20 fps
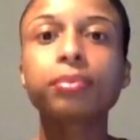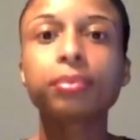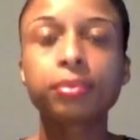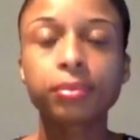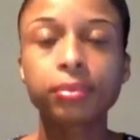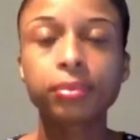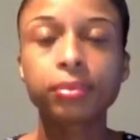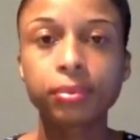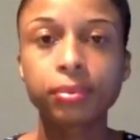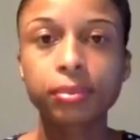
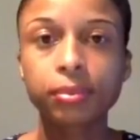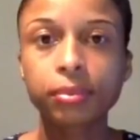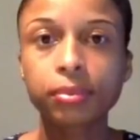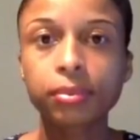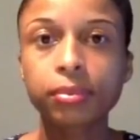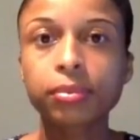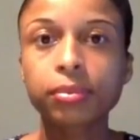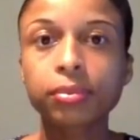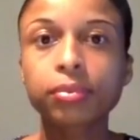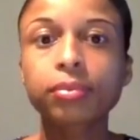
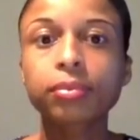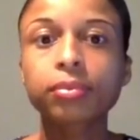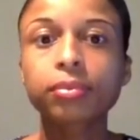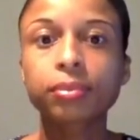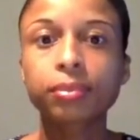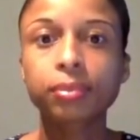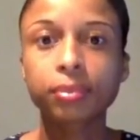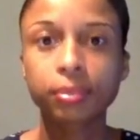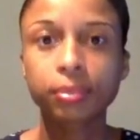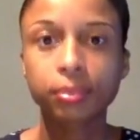
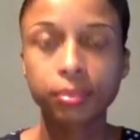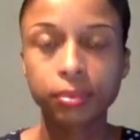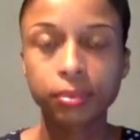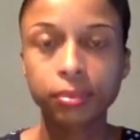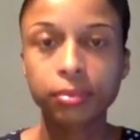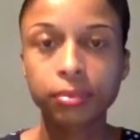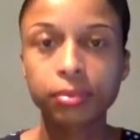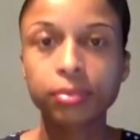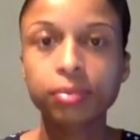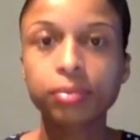
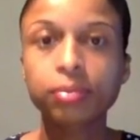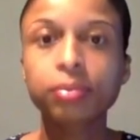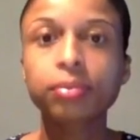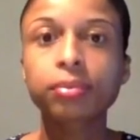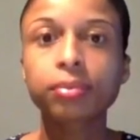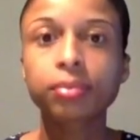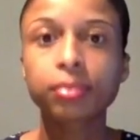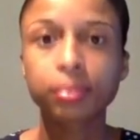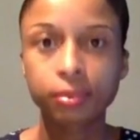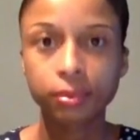
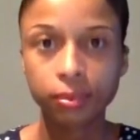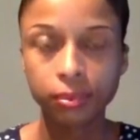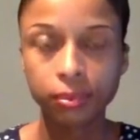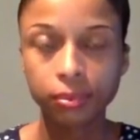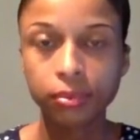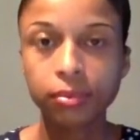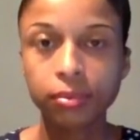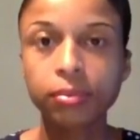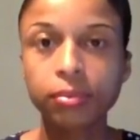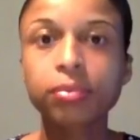
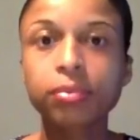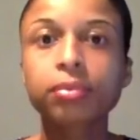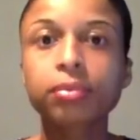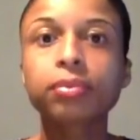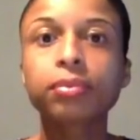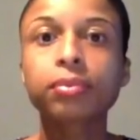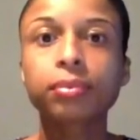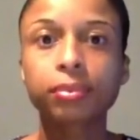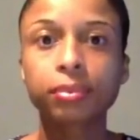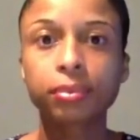
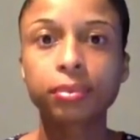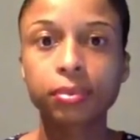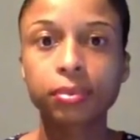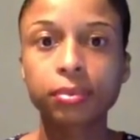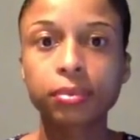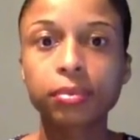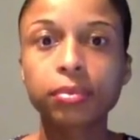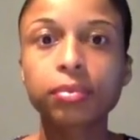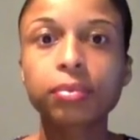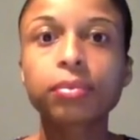
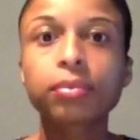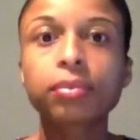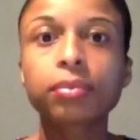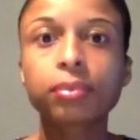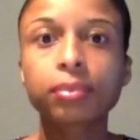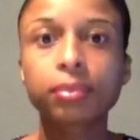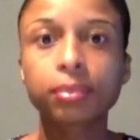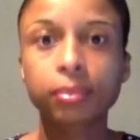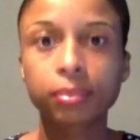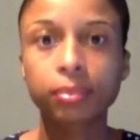
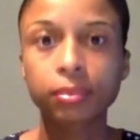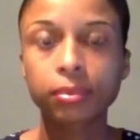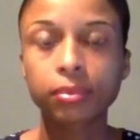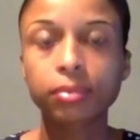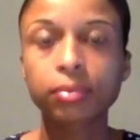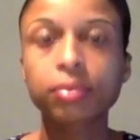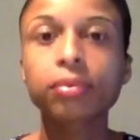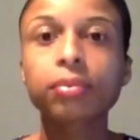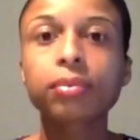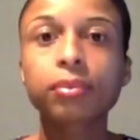
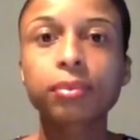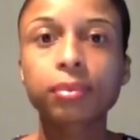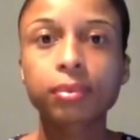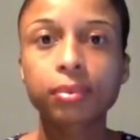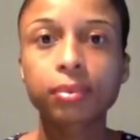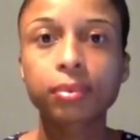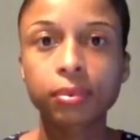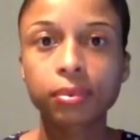No words are spoken by the person on screen.